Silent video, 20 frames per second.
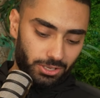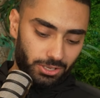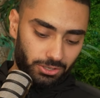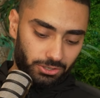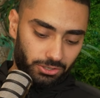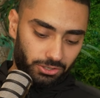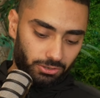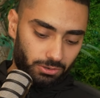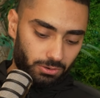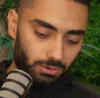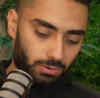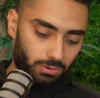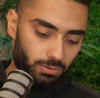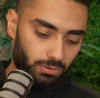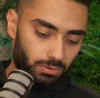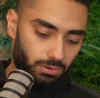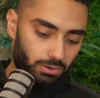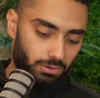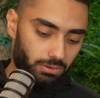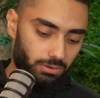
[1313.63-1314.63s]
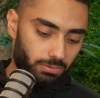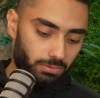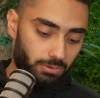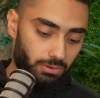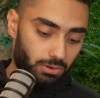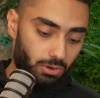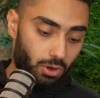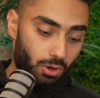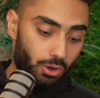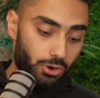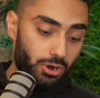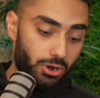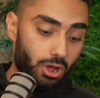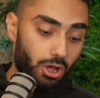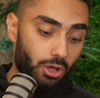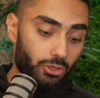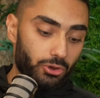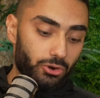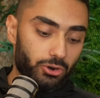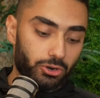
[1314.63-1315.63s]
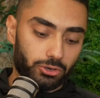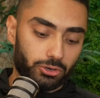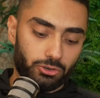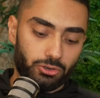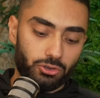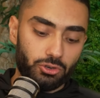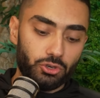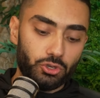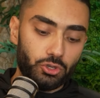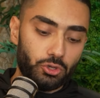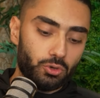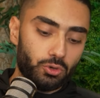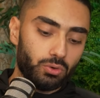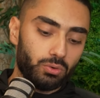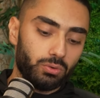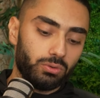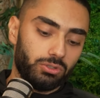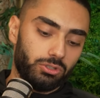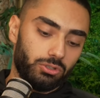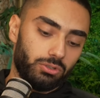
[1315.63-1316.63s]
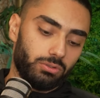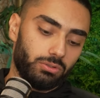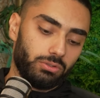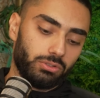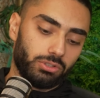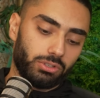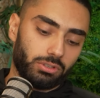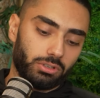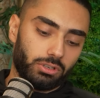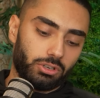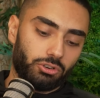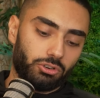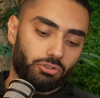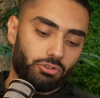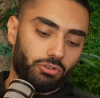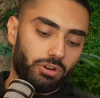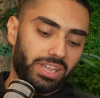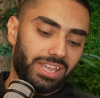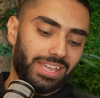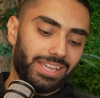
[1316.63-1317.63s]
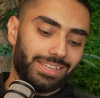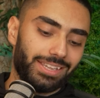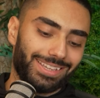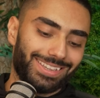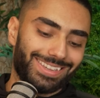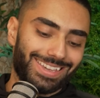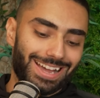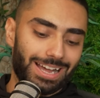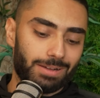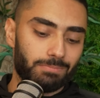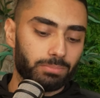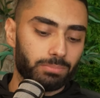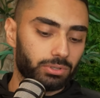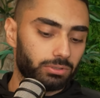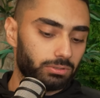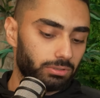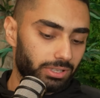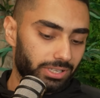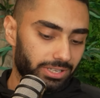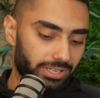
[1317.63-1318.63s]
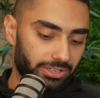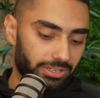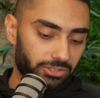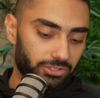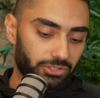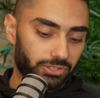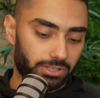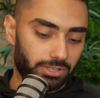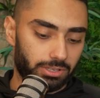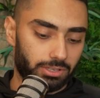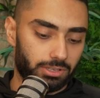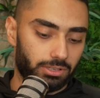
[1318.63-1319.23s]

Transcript: So, on other new news, Craig Campbell has